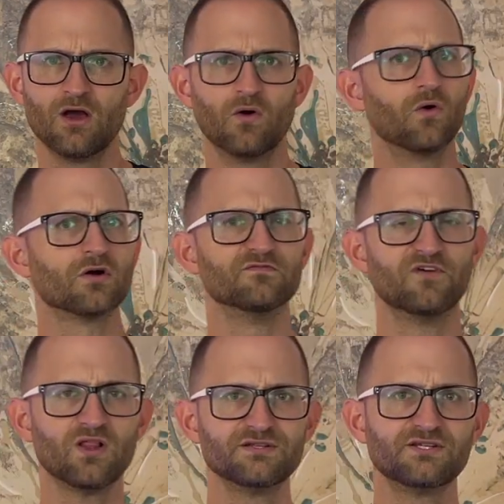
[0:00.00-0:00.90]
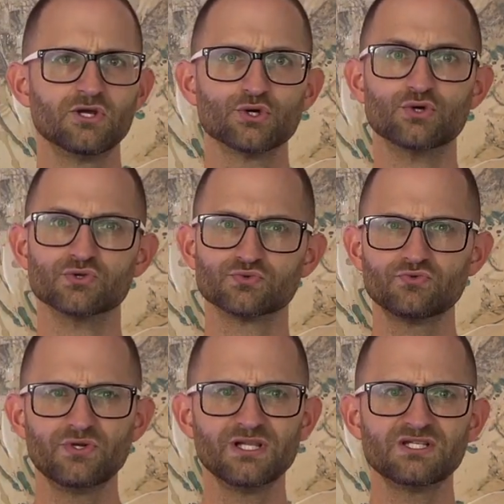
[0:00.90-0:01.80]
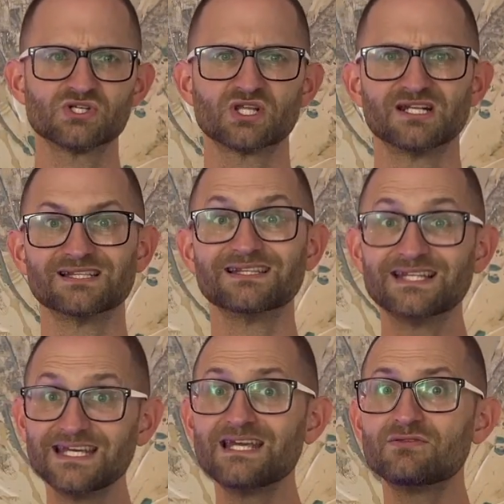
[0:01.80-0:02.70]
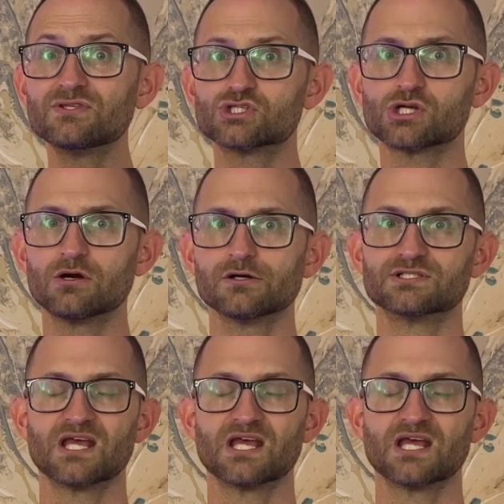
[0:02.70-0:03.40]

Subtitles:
or a volunteer who's really just going to lead the charge